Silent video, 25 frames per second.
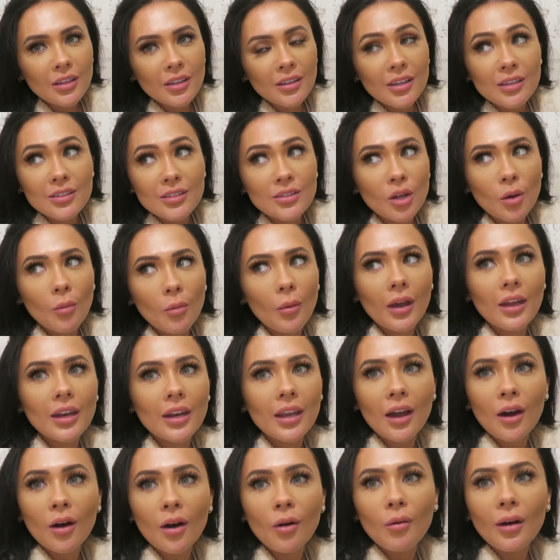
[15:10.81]
there's no way in
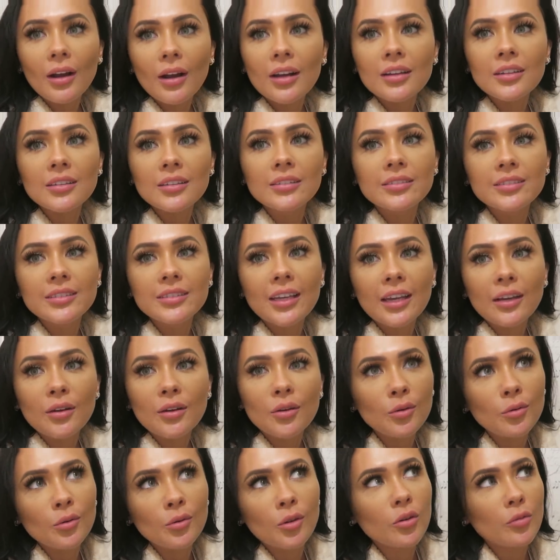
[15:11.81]
hell I could
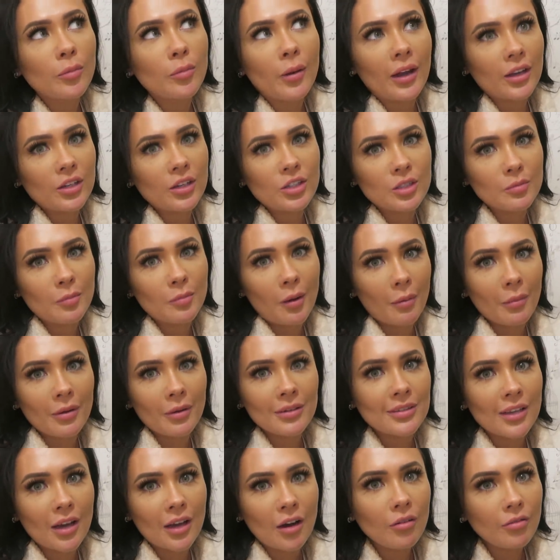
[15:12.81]
take all those packages by
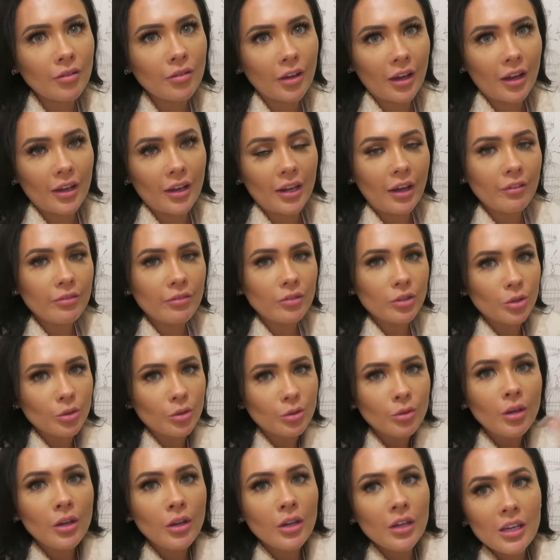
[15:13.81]
myself. Like, I'd have to
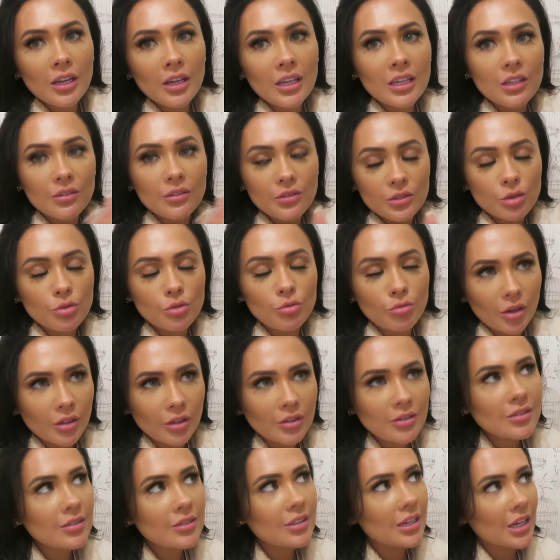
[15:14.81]
do individual
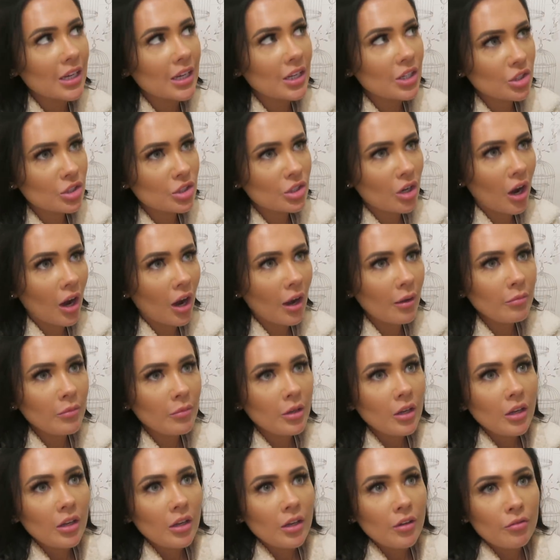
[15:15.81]
runs each
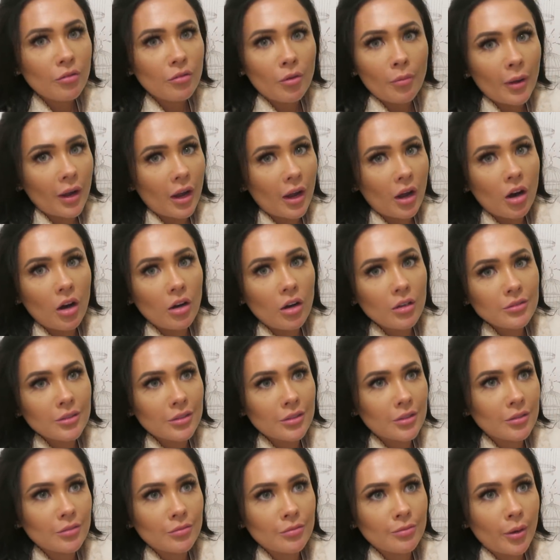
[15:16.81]
time from my car
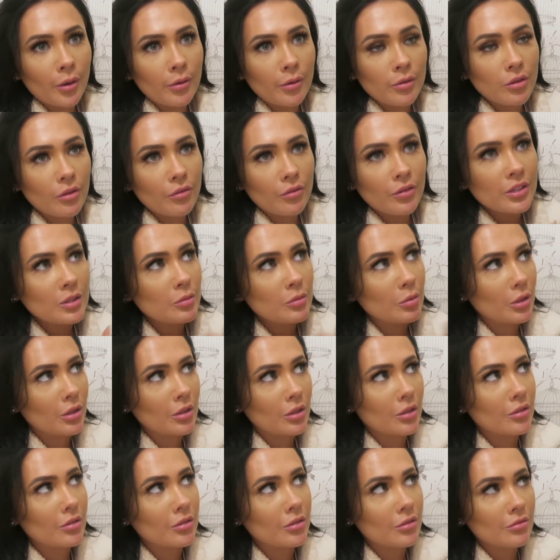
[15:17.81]
to the post office
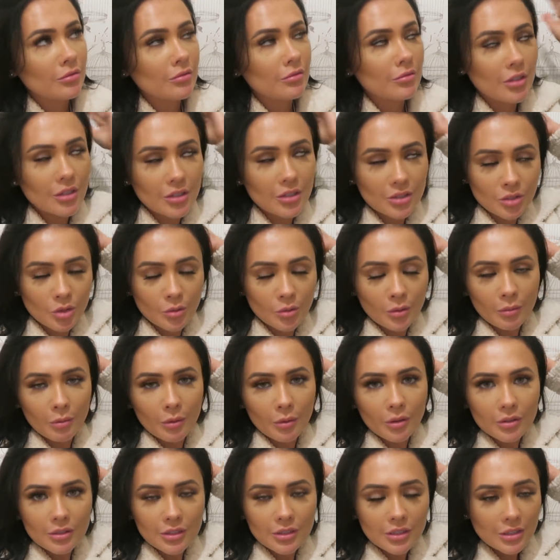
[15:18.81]
because there's too many
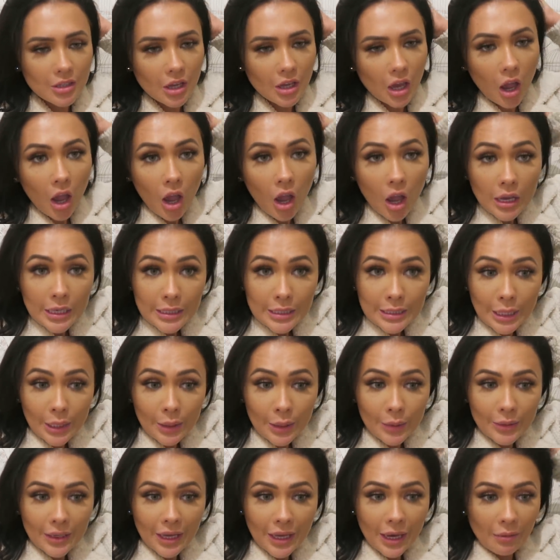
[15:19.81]
boxes.
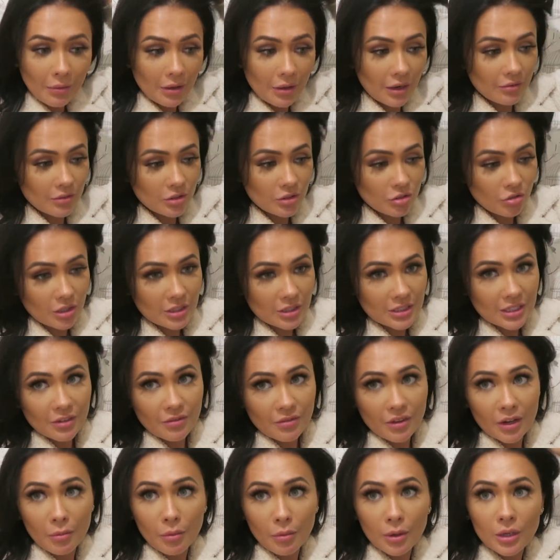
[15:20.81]
So yeah, I'm gonna have to try and see
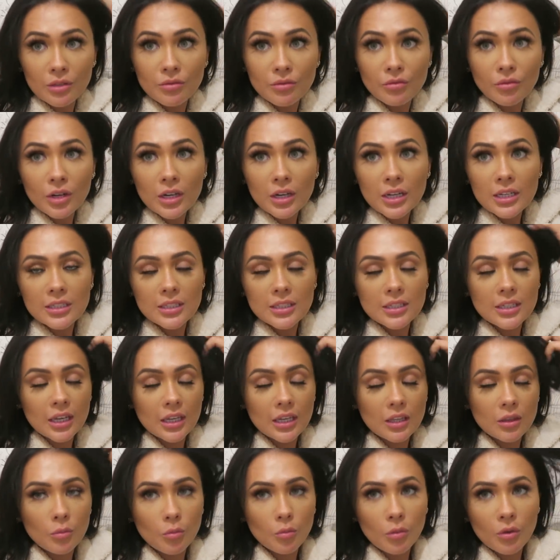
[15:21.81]
if anybody's free to
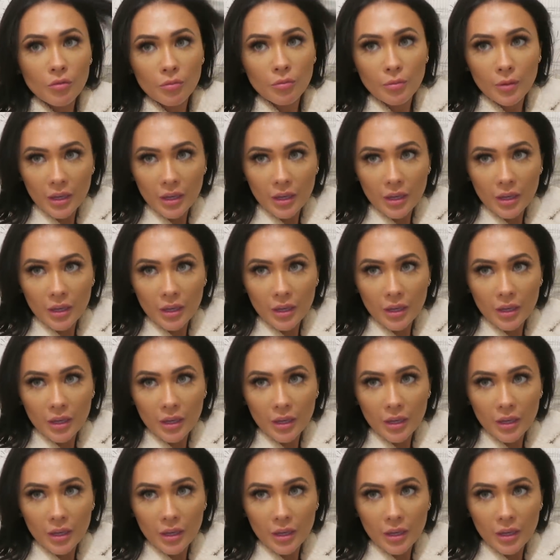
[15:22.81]
take them with